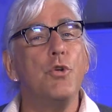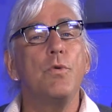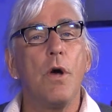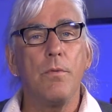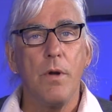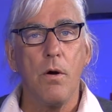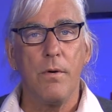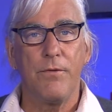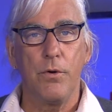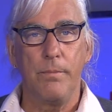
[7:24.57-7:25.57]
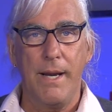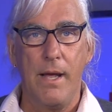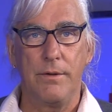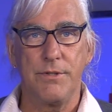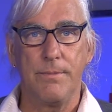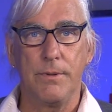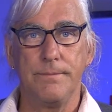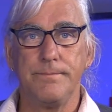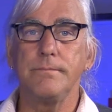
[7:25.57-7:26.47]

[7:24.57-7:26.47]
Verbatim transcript: you don't know if you'd be eligible.